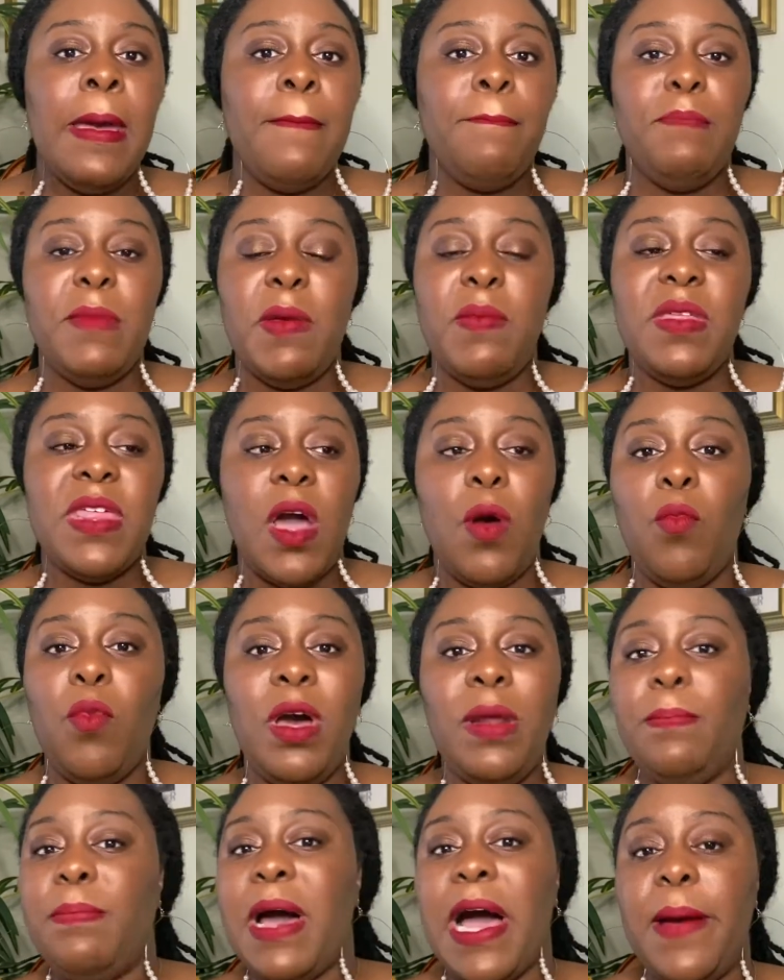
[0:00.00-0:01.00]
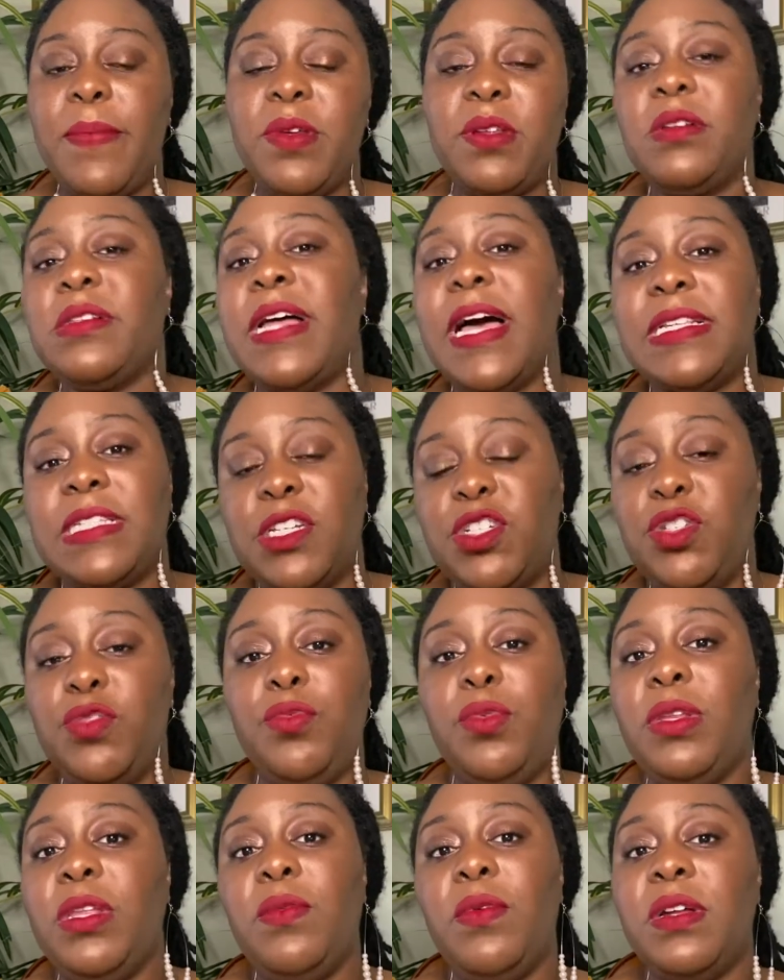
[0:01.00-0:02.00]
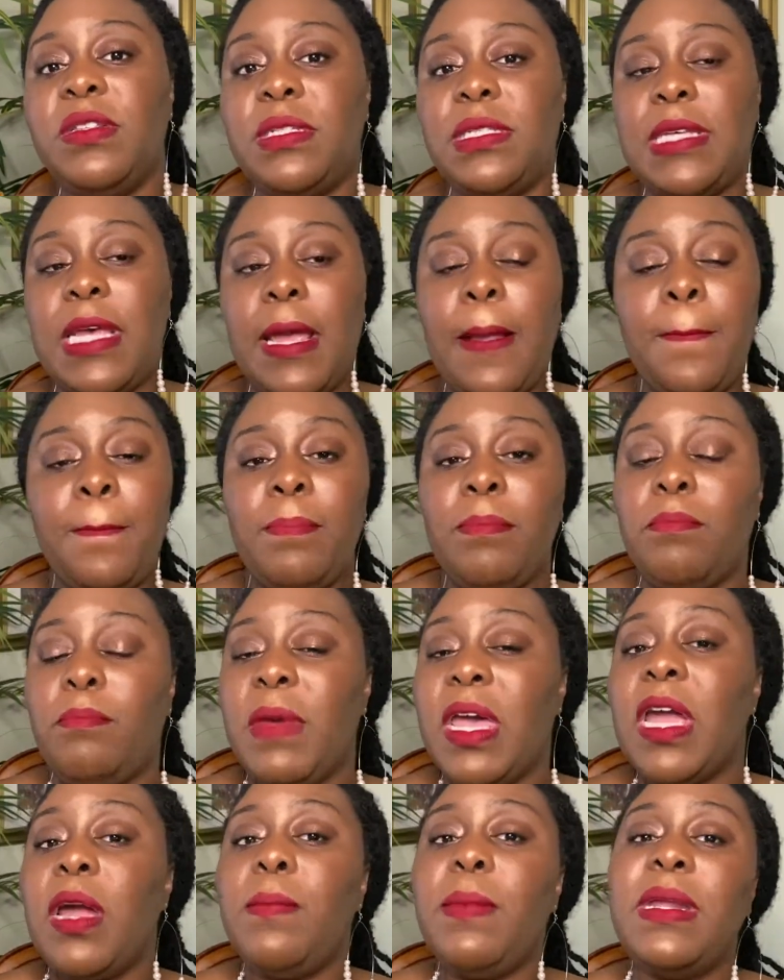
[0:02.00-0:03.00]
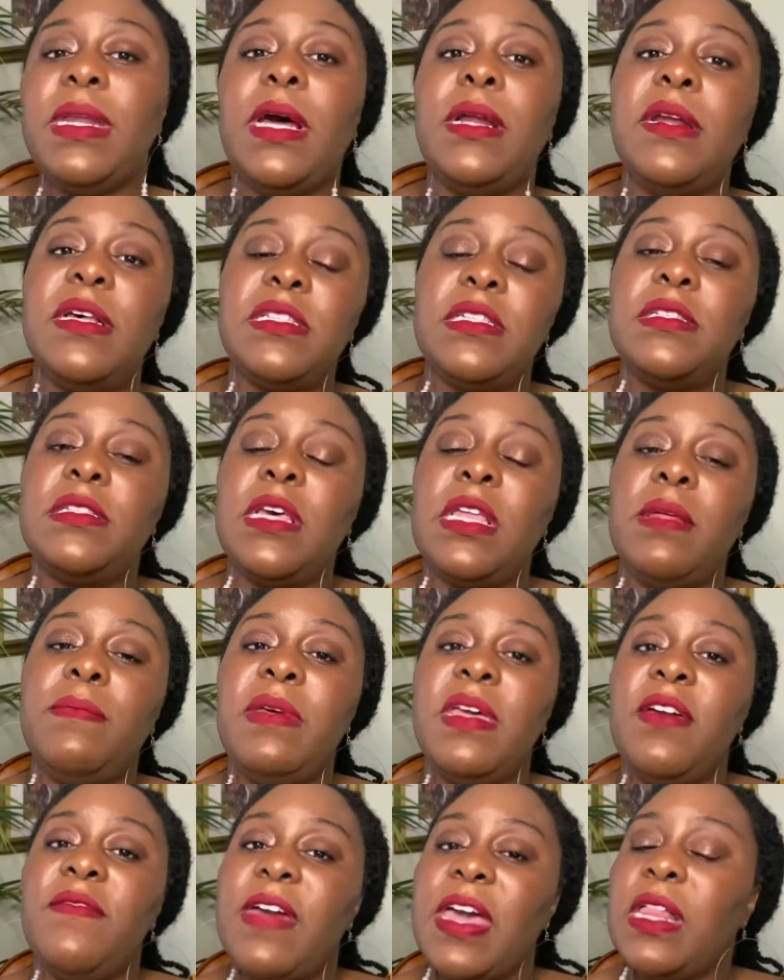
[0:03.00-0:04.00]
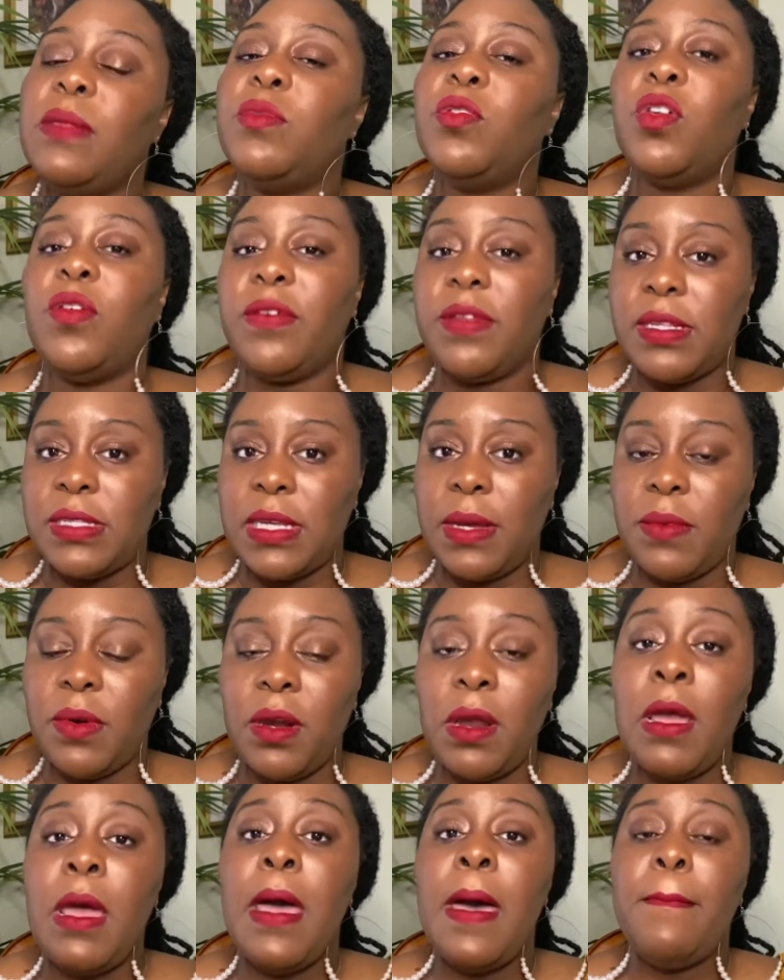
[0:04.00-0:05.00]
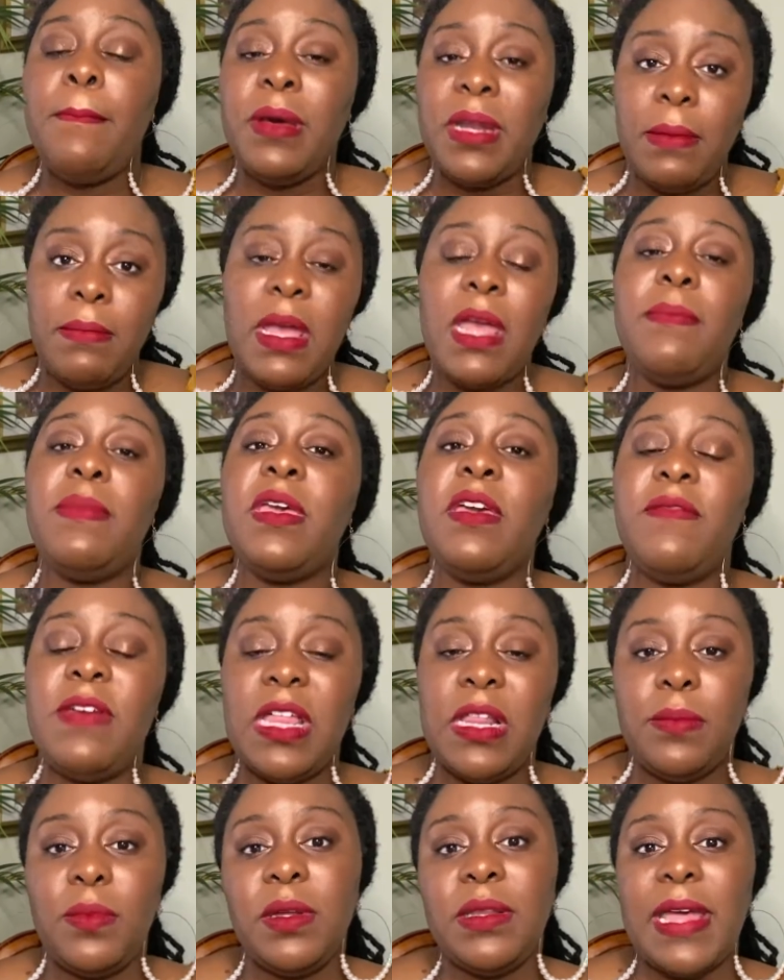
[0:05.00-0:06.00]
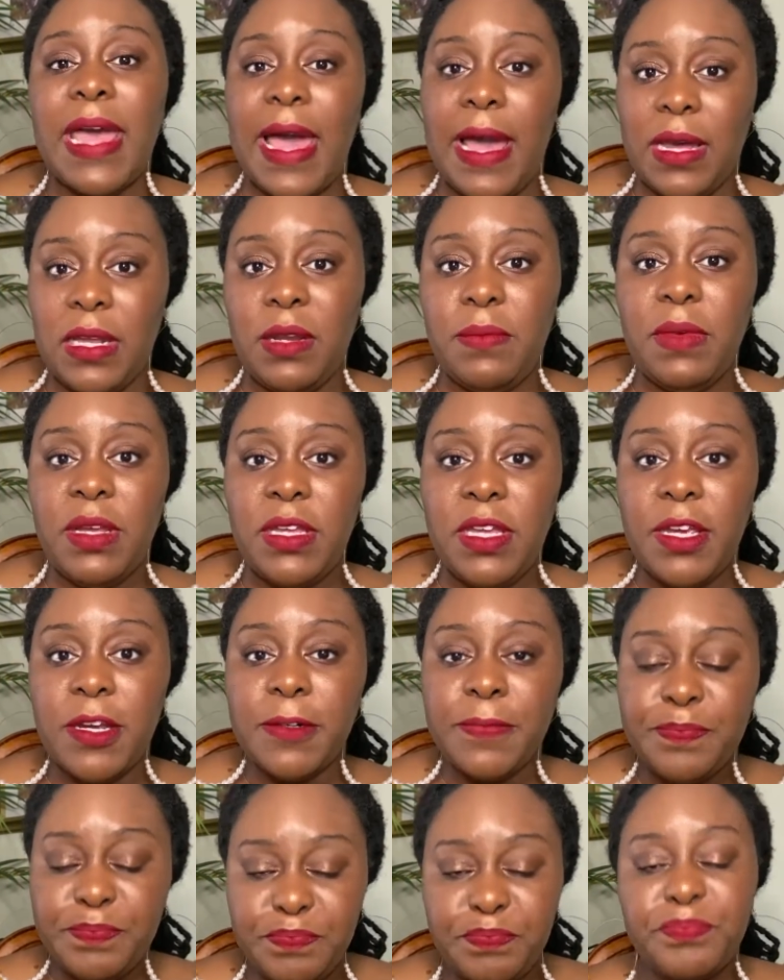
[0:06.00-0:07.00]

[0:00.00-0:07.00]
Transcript: maybe that one popular class that you really want to take may or may not necessarily be available over the summer, but it may be available in the academic year.